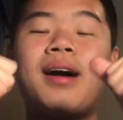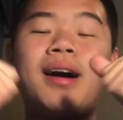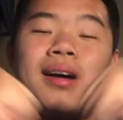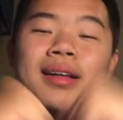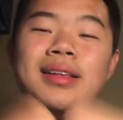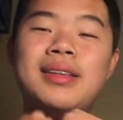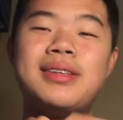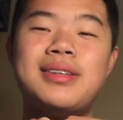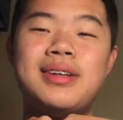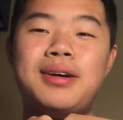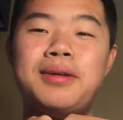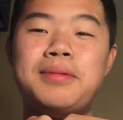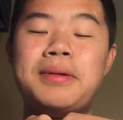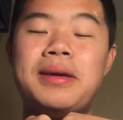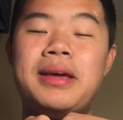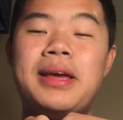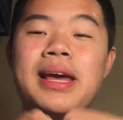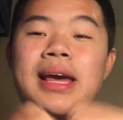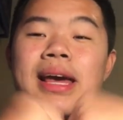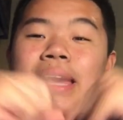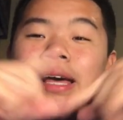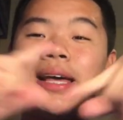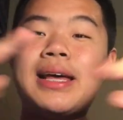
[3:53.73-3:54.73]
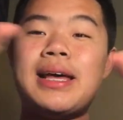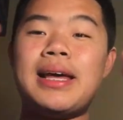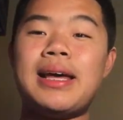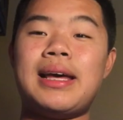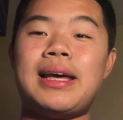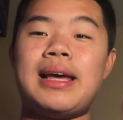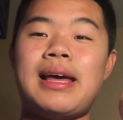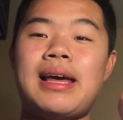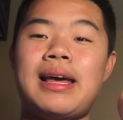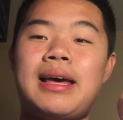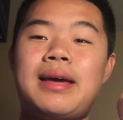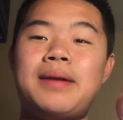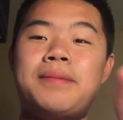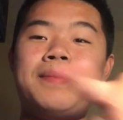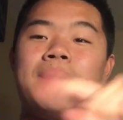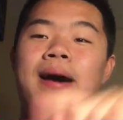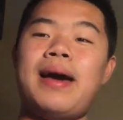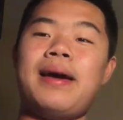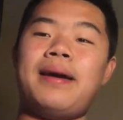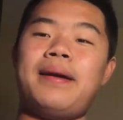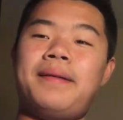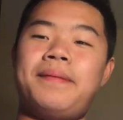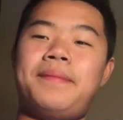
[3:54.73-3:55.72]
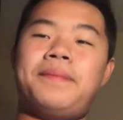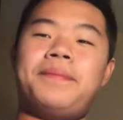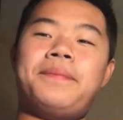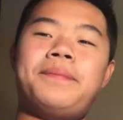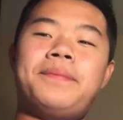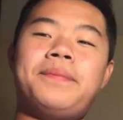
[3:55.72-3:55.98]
on Toby. Goodbye.